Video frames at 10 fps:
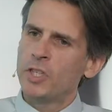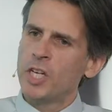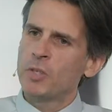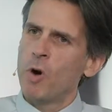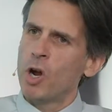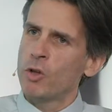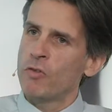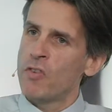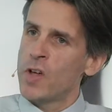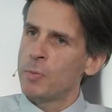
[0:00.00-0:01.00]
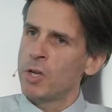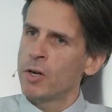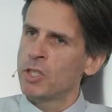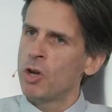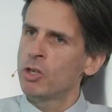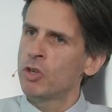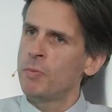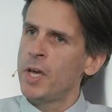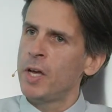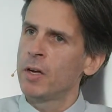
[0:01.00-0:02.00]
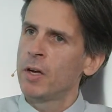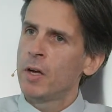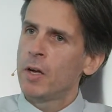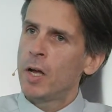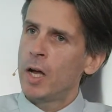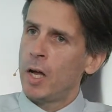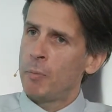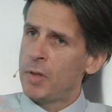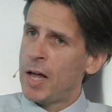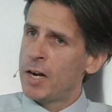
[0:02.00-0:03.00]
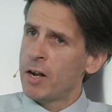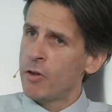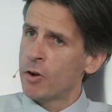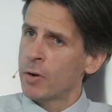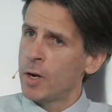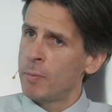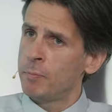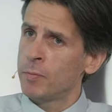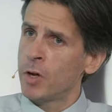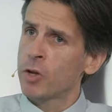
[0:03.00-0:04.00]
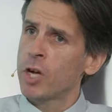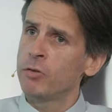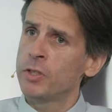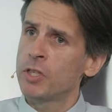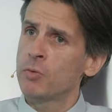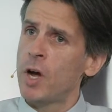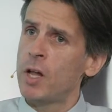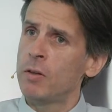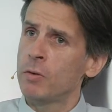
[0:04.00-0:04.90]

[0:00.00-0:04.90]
change model you've developed here, is it also being applied in other countries as well?